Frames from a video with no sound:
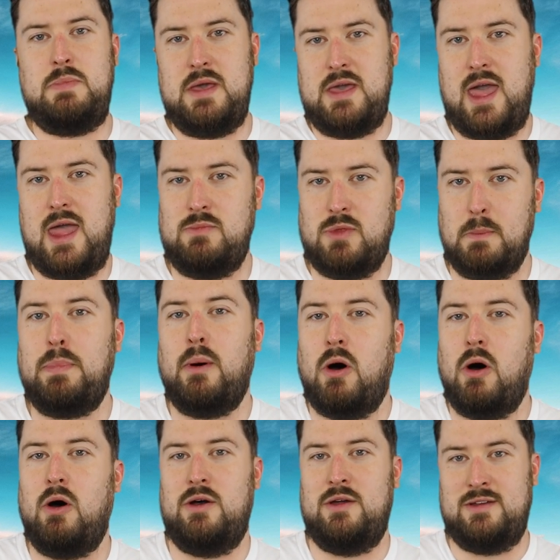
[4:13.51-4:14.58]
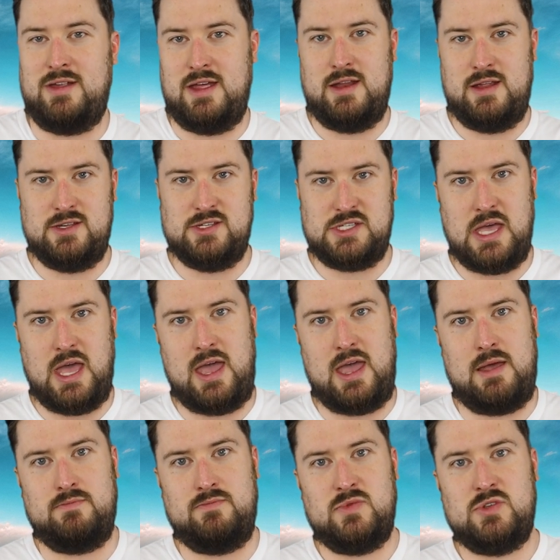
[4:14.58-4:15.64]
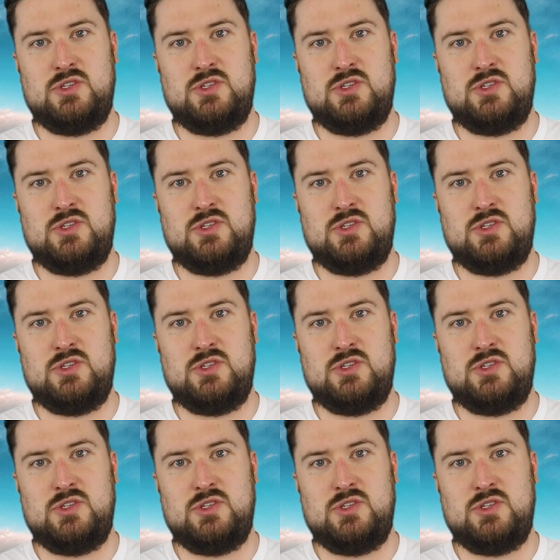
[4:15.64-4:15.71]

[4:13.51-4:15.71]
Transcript: became the pawn in his game.